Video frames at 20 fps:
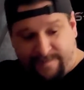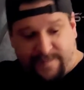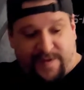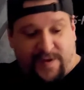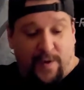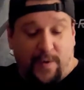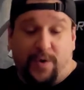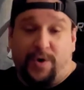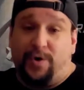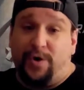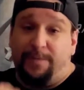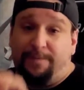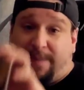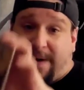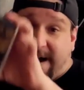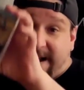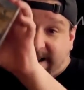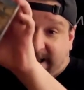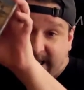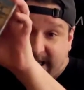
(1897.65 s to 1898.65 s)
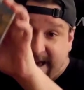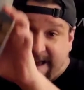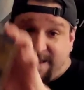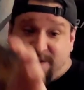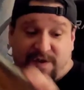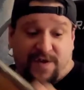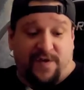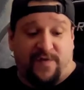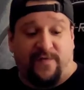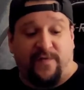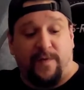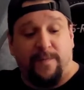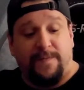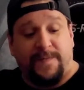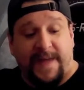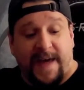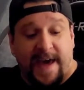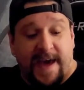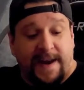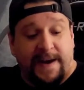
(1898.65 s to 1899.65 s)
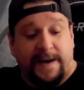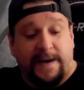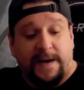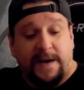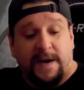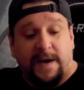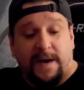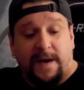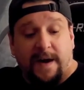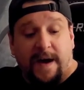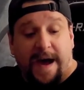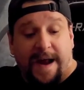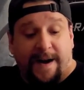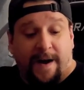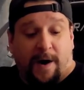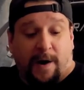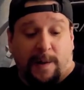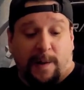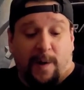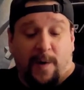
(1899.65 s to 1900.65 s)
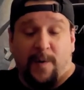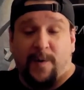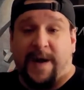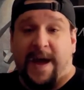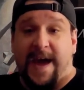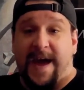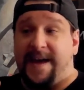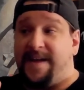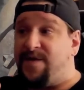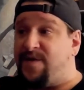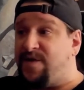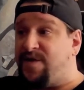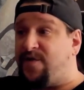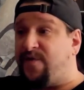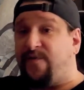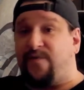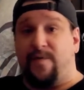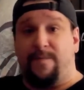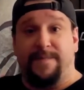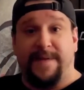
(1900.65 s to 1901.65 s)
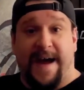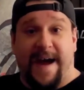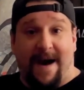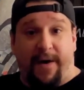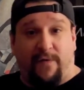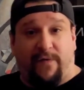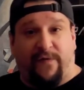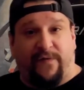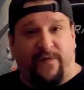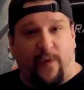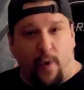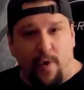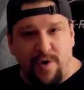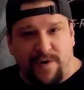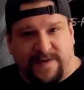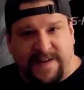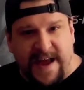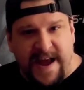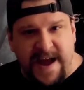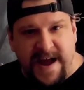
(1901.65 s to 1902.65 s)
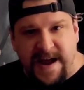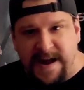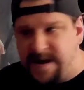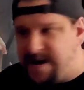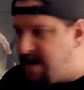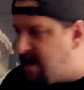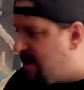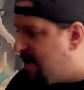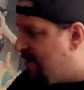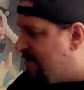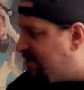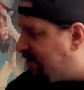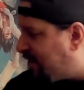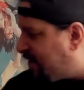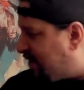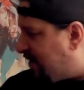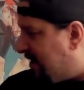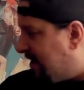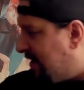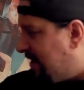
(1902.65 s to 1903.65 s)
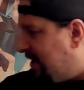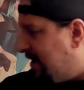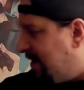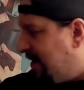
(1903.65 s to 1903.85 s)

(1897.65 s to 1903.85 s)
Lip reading: So Goodbye Kansas from then, and Hello Kansas from now. 14 years?